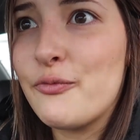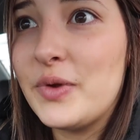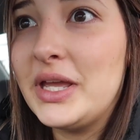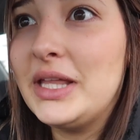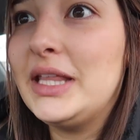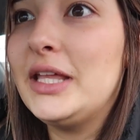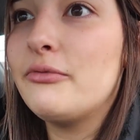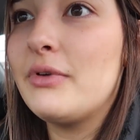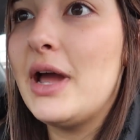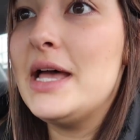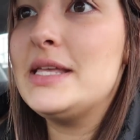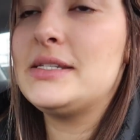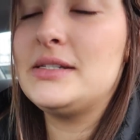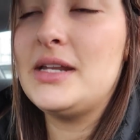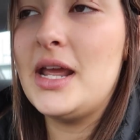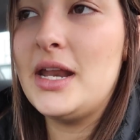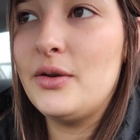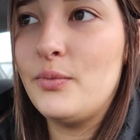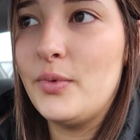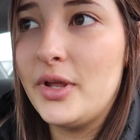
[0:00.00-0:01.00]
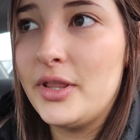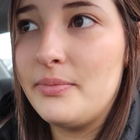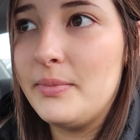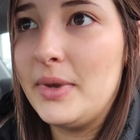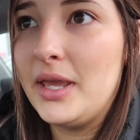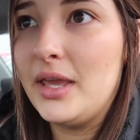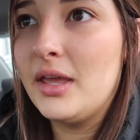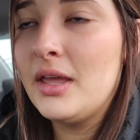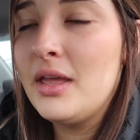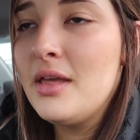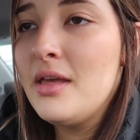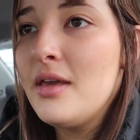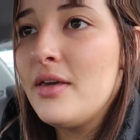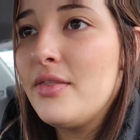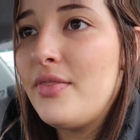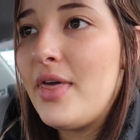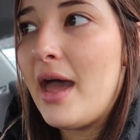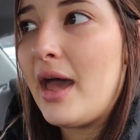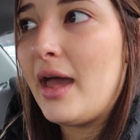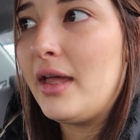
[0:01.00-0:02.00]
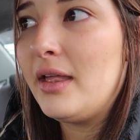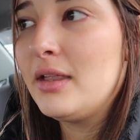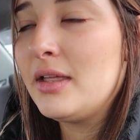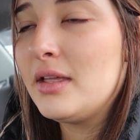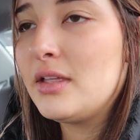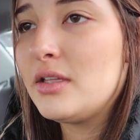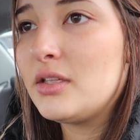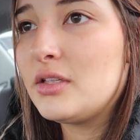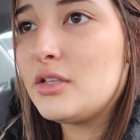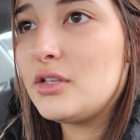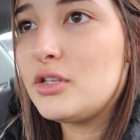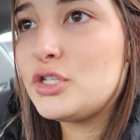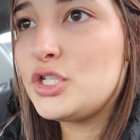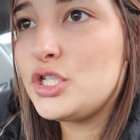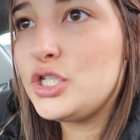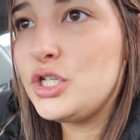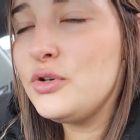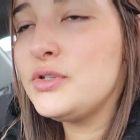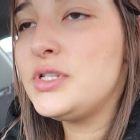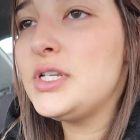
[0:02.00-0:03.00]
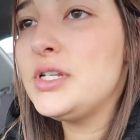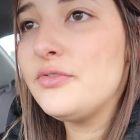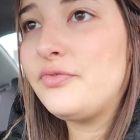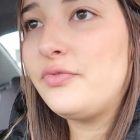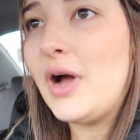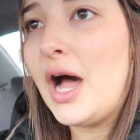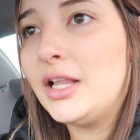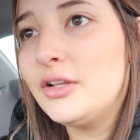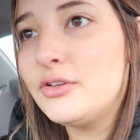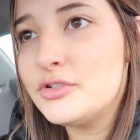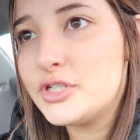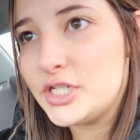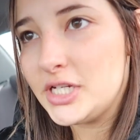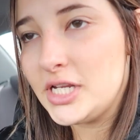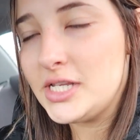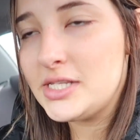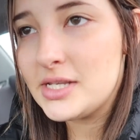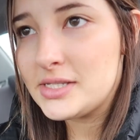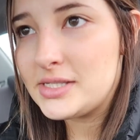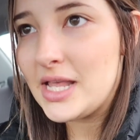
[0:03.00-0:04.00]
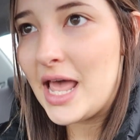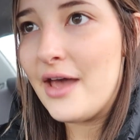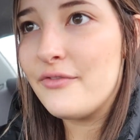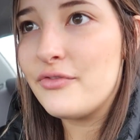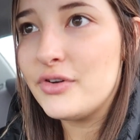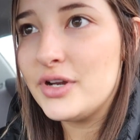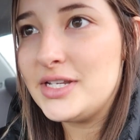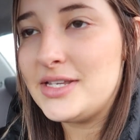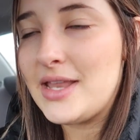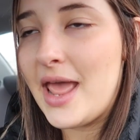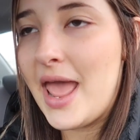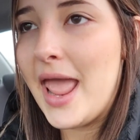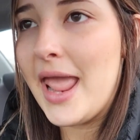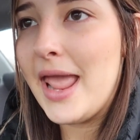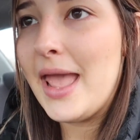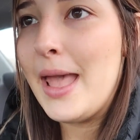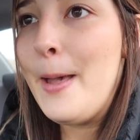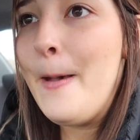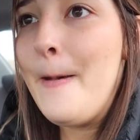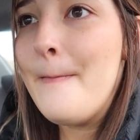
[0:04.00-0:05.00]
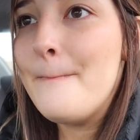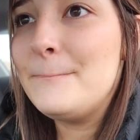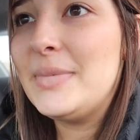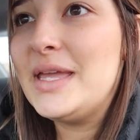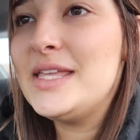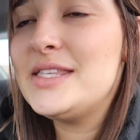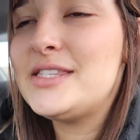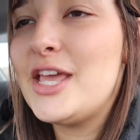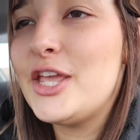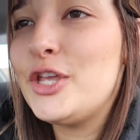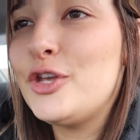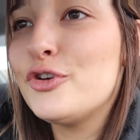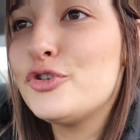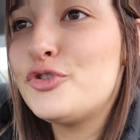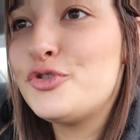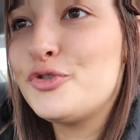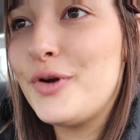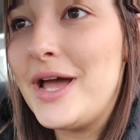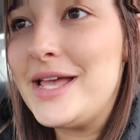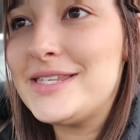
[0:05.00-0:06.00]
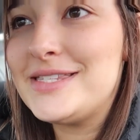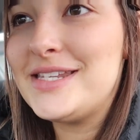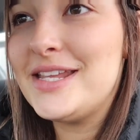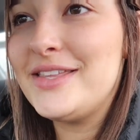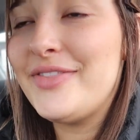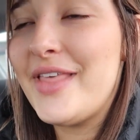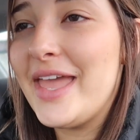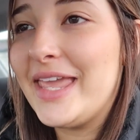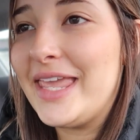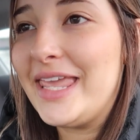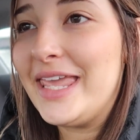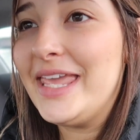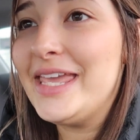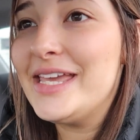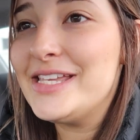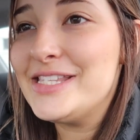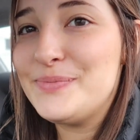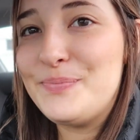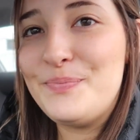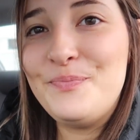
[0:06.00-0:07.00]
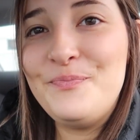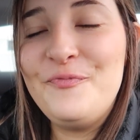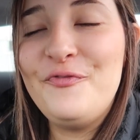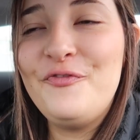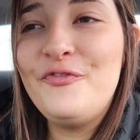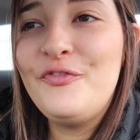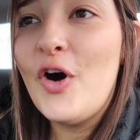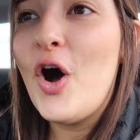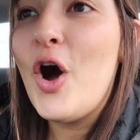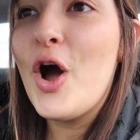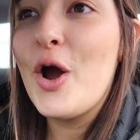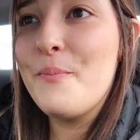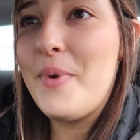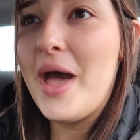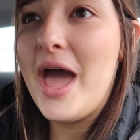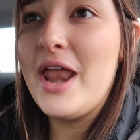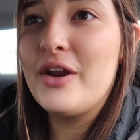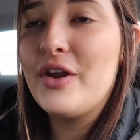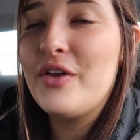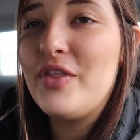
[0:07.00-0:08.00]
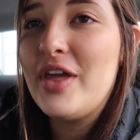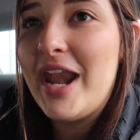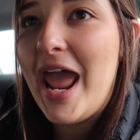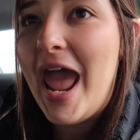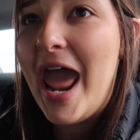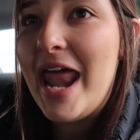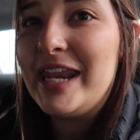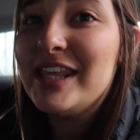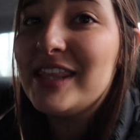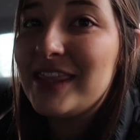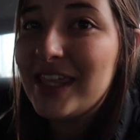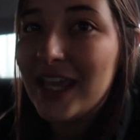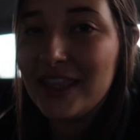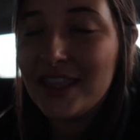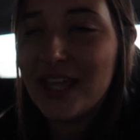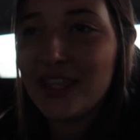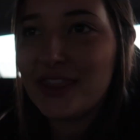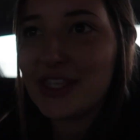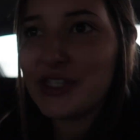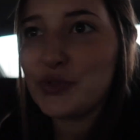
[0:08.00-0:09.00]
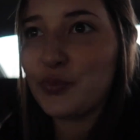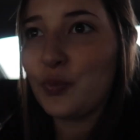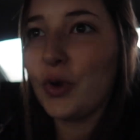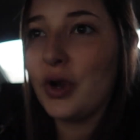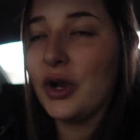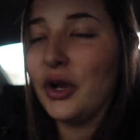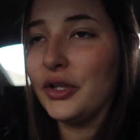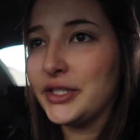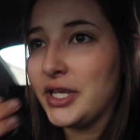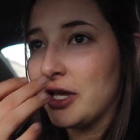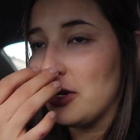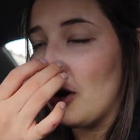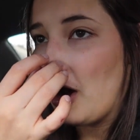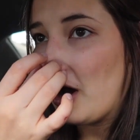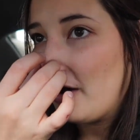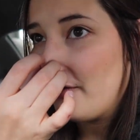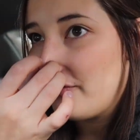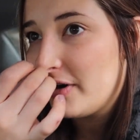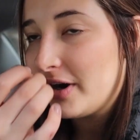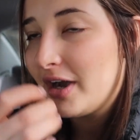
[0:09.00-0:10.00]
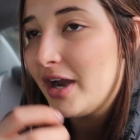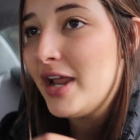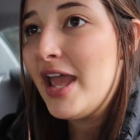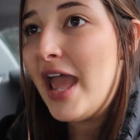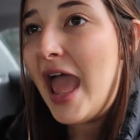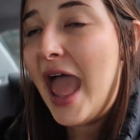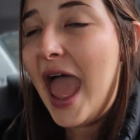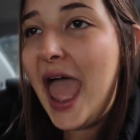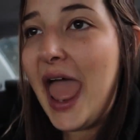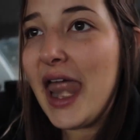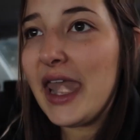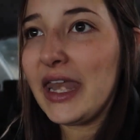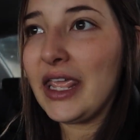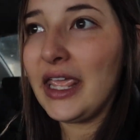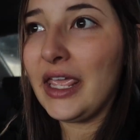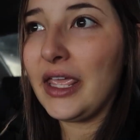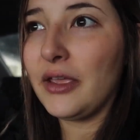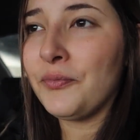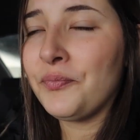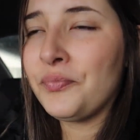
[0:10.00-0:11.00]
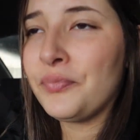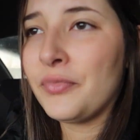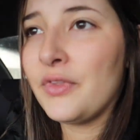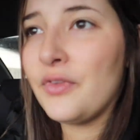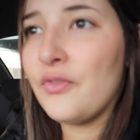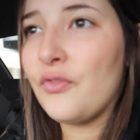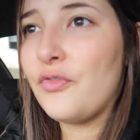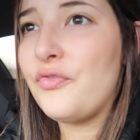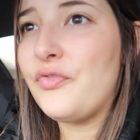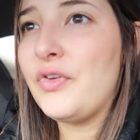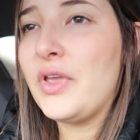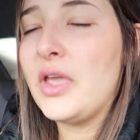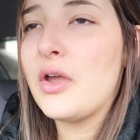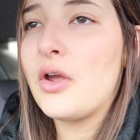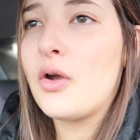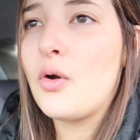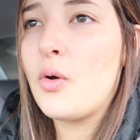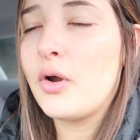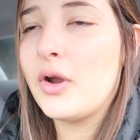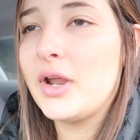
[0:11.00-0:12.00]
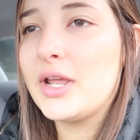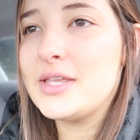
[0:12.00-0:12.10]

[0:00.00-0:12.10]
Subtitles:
really resonated with me, that choosing to follow Jesus every day means that you're trusting that he is far better than anything that this world can offer. Any fear or